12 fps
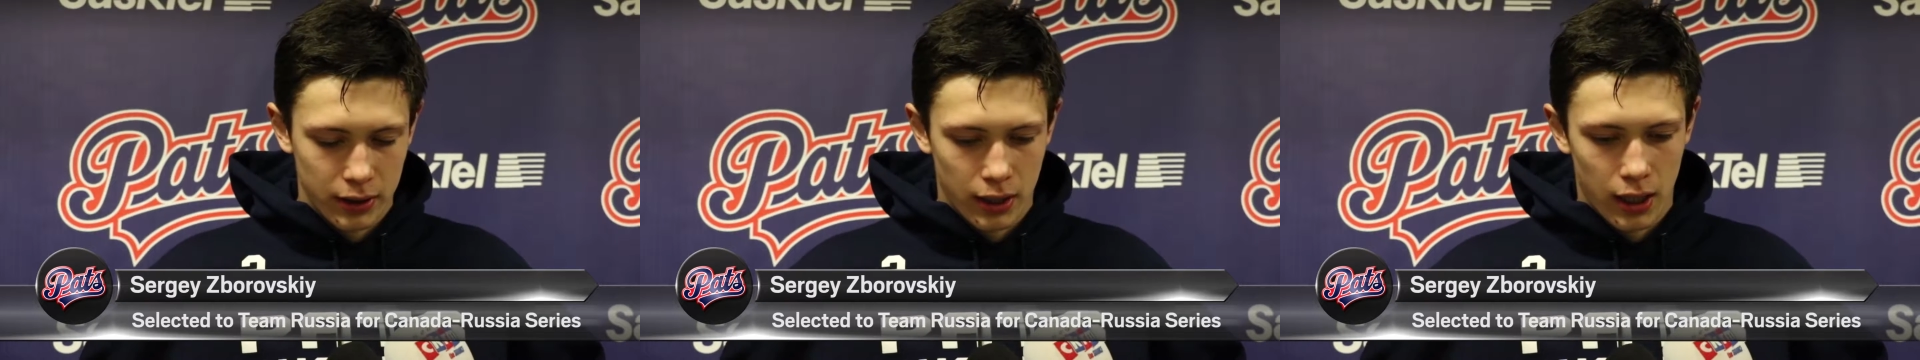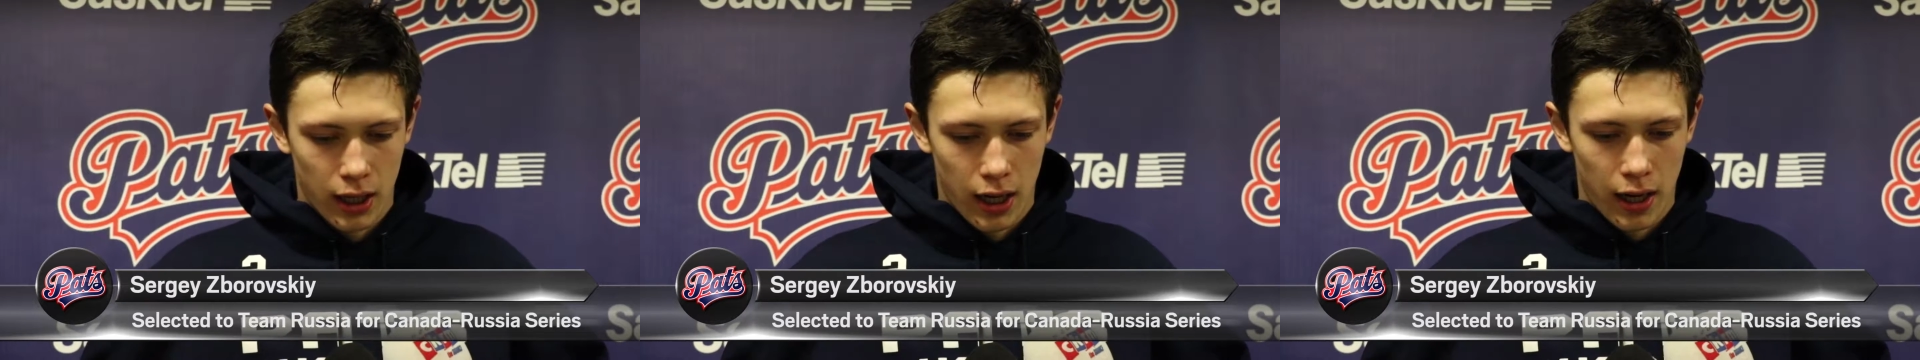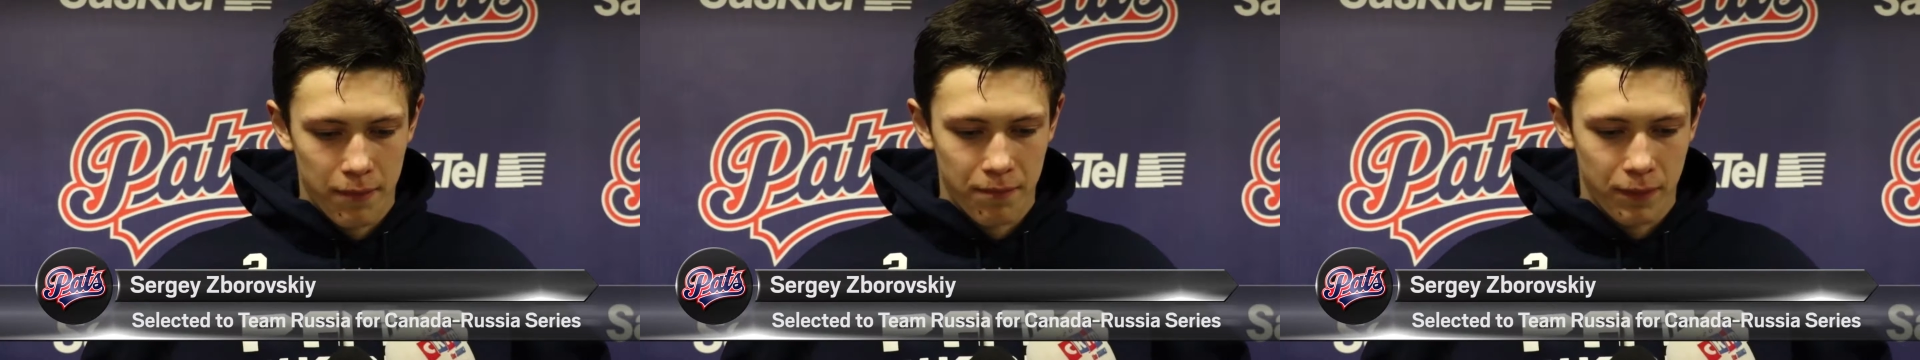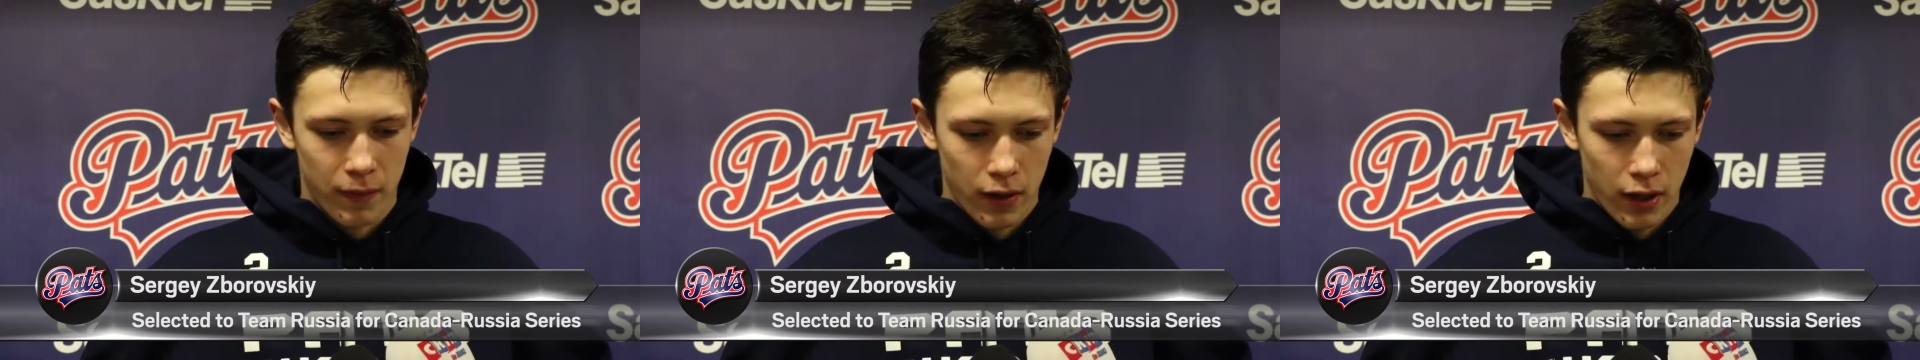Um,
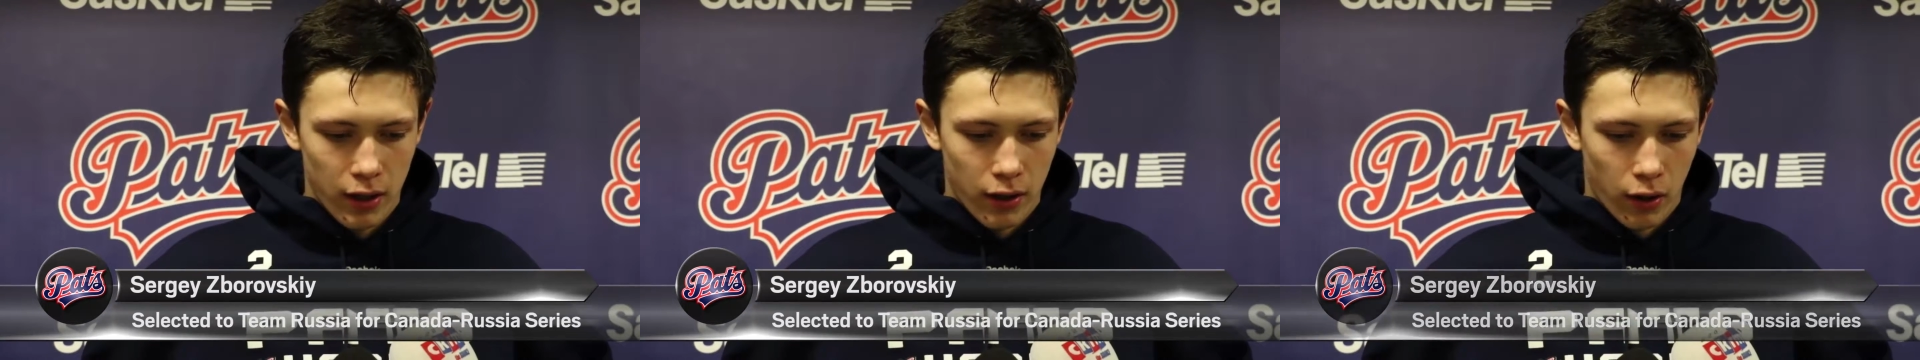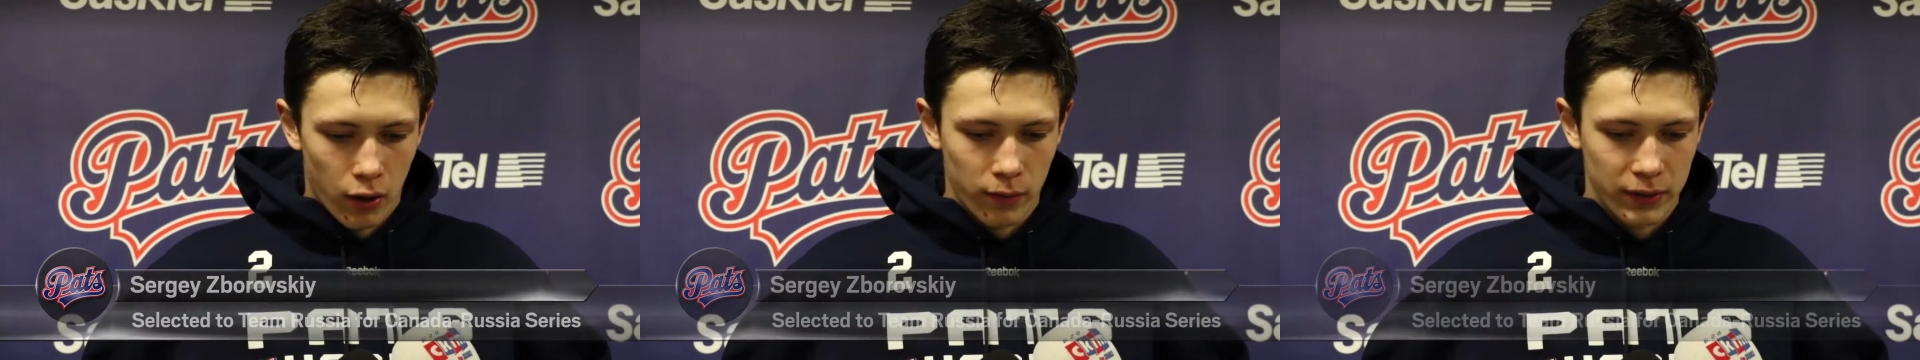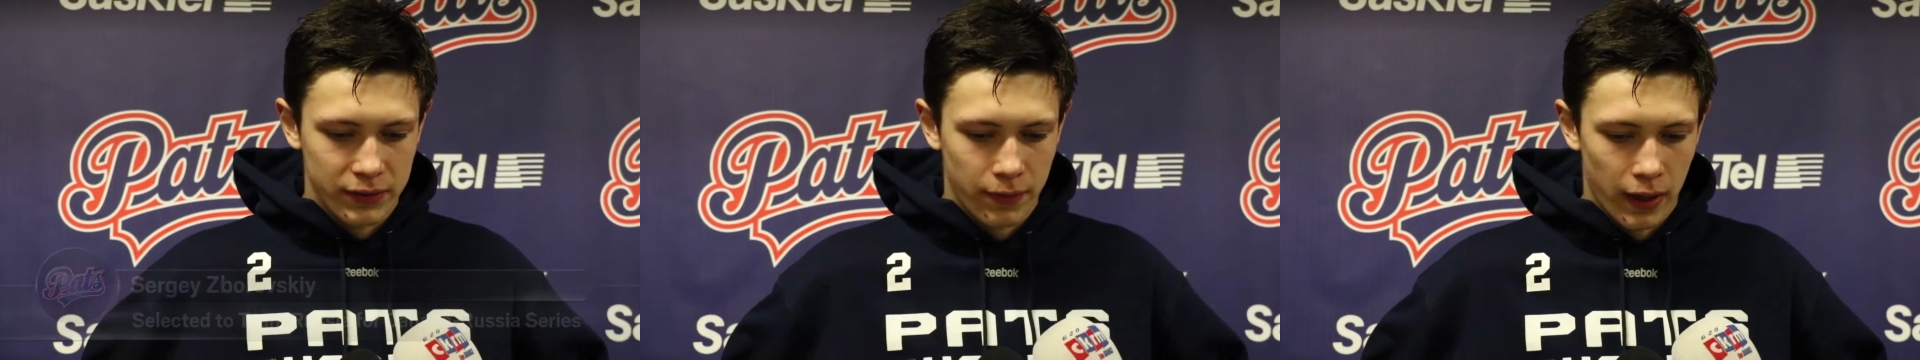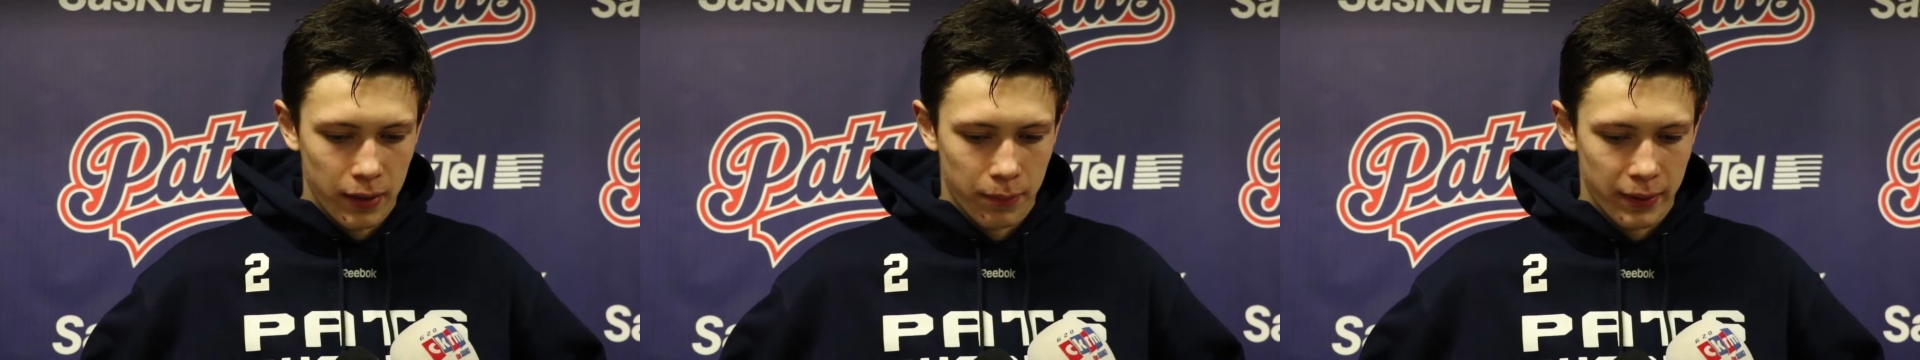always
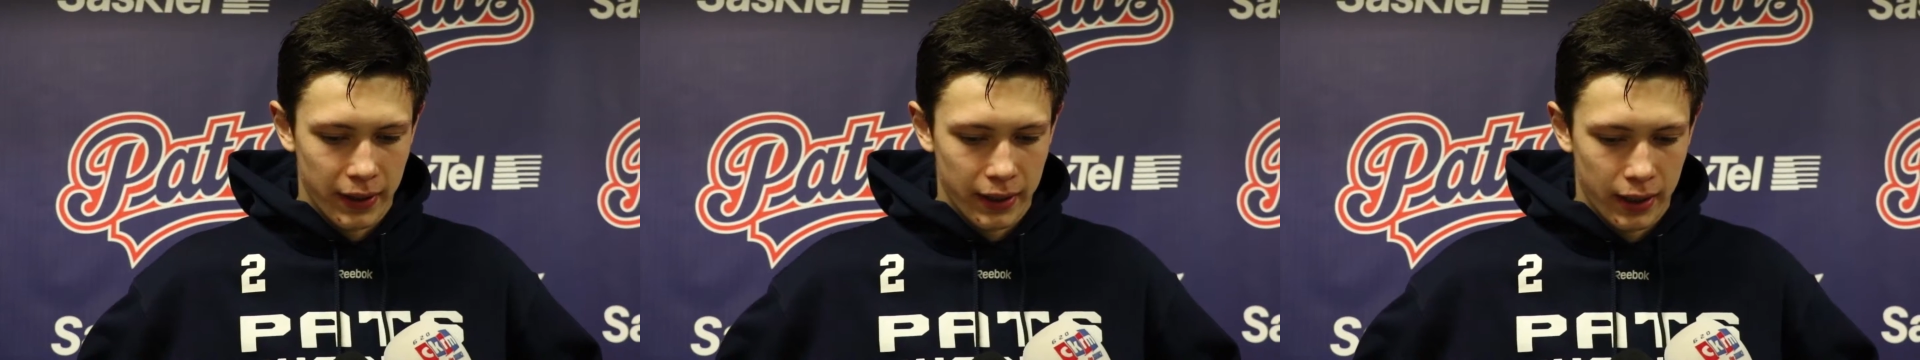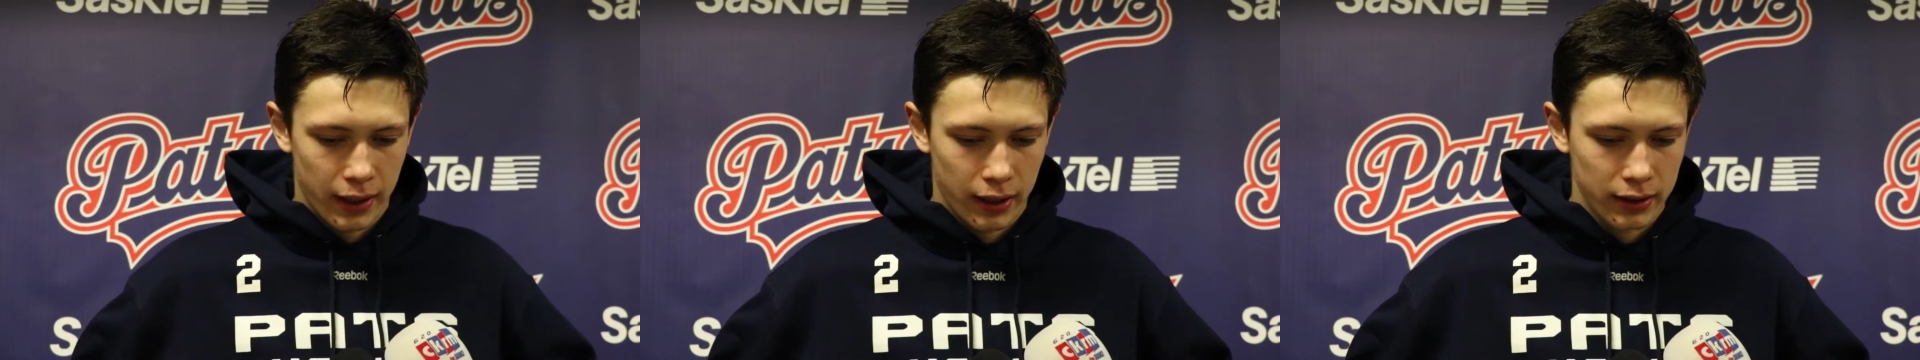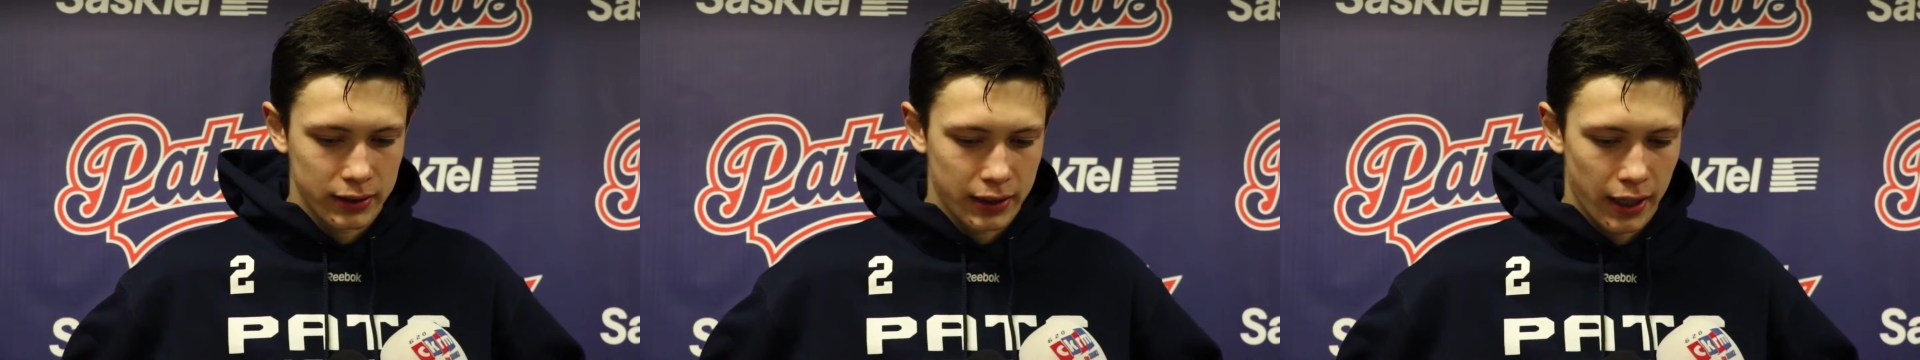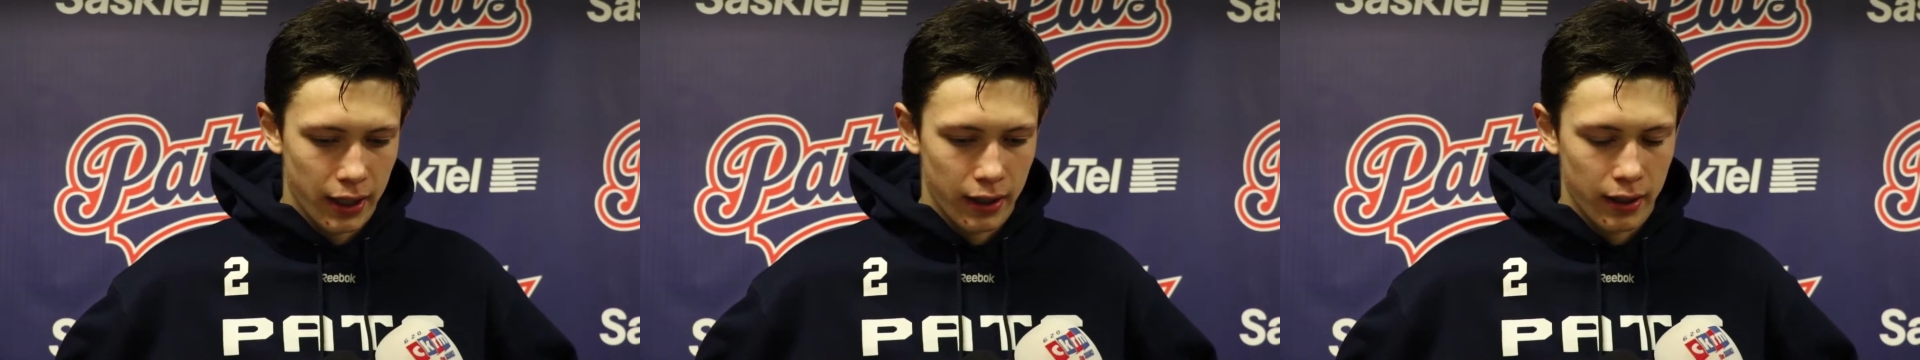fun play against
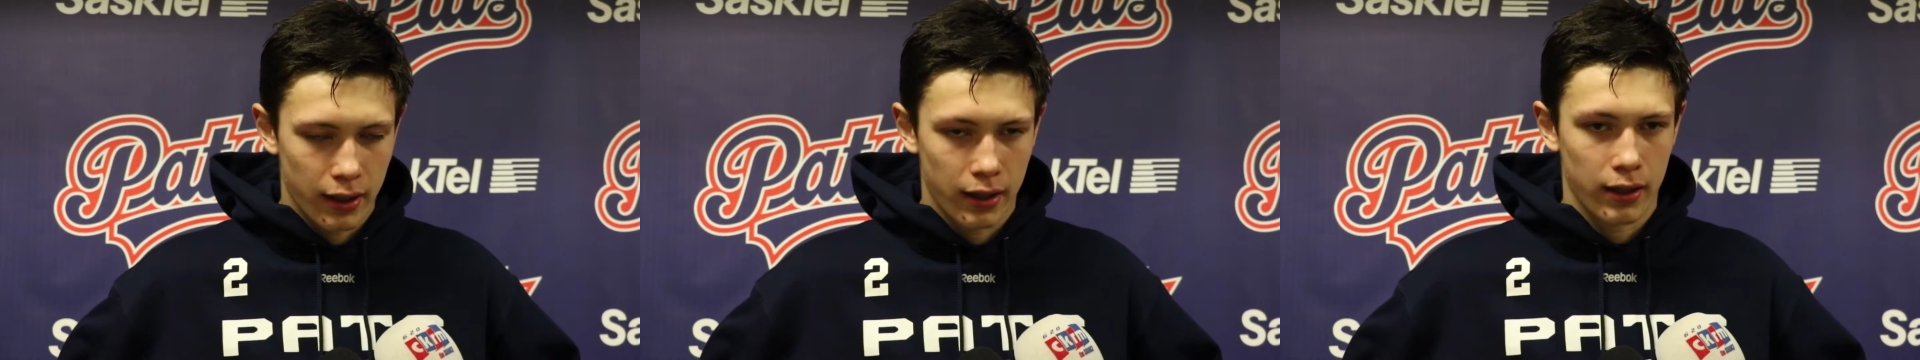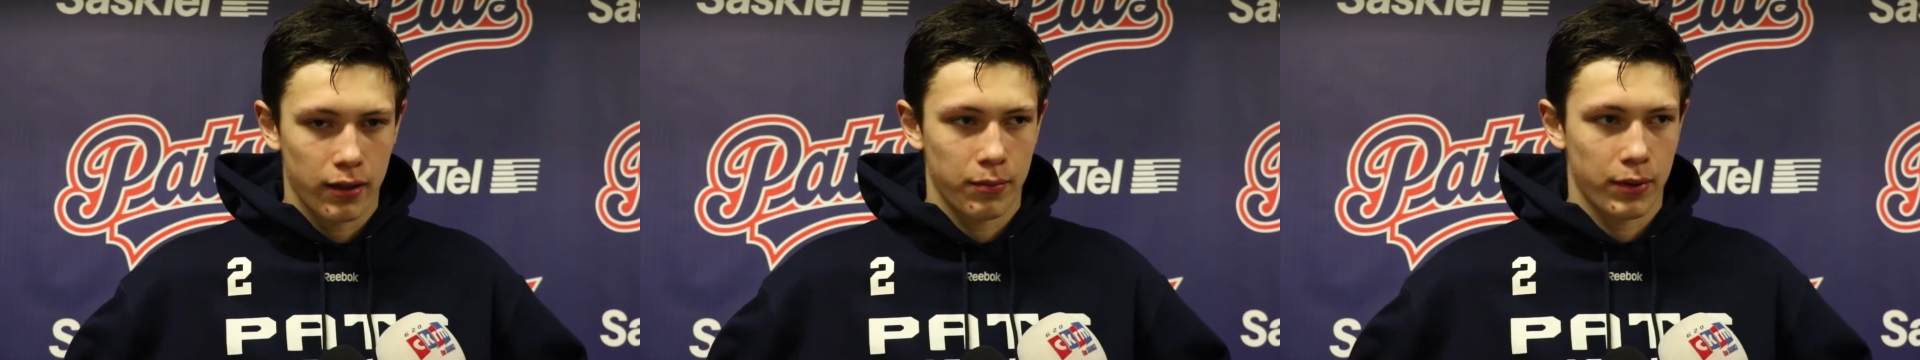Canada